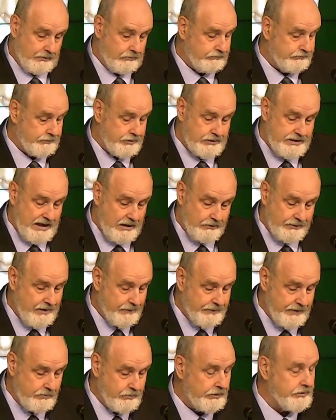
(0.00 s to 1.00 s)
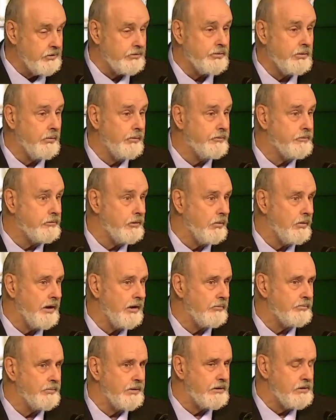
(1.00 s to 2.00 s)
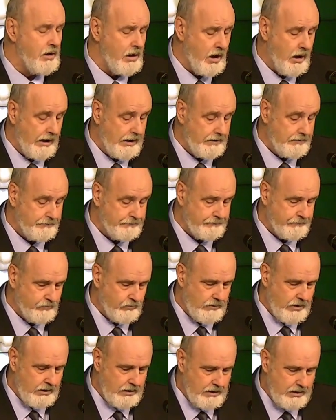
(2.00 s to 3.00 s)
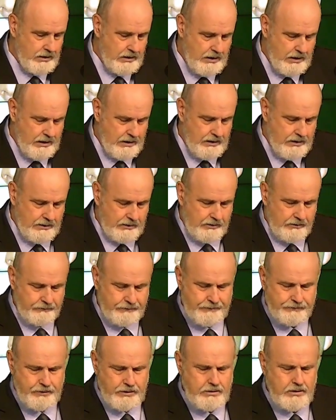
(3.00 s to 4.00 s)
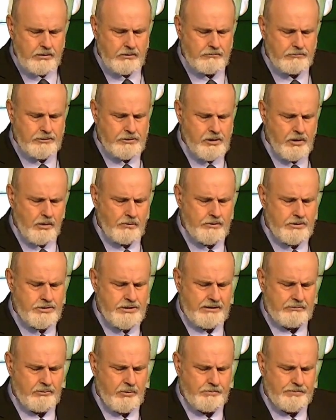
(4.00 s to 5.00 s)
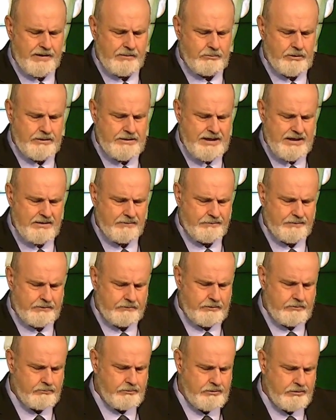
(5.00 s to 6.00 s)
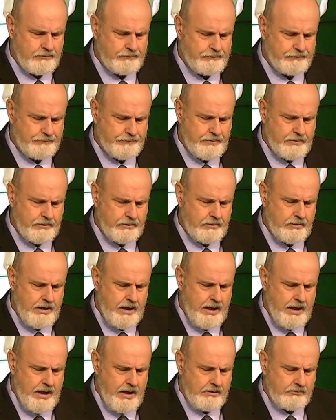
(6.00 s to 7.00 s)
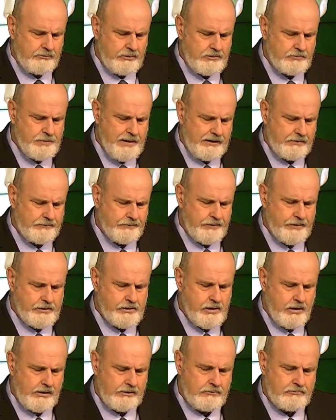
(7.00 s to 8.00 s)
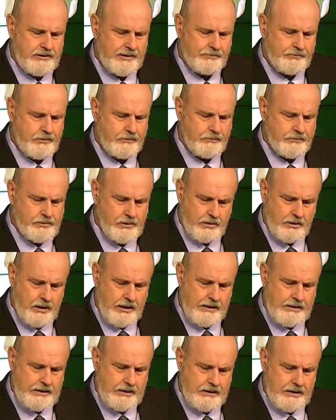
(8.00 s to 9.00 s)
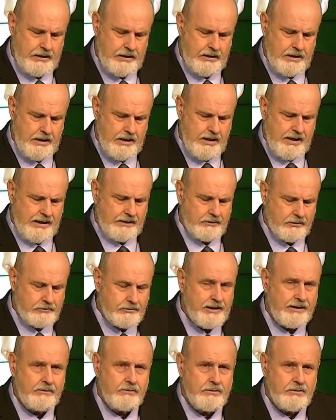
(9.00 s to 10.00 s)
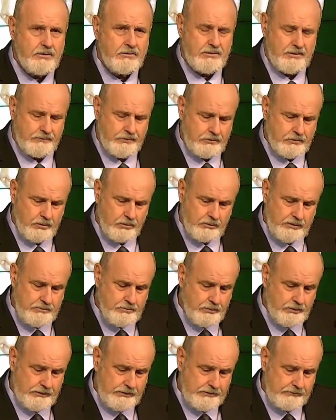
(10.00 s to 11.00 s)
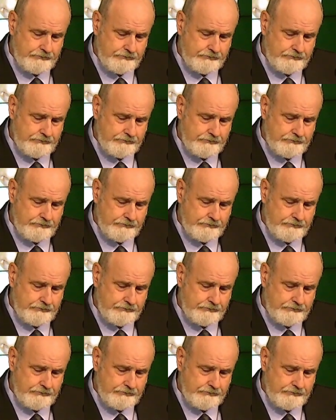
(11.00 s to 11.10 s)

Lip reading: to tell nothing but the truth, so help me God. 50 years ago, the general public had a very real fear and respect for the concept of God and the sacredness of his holy book.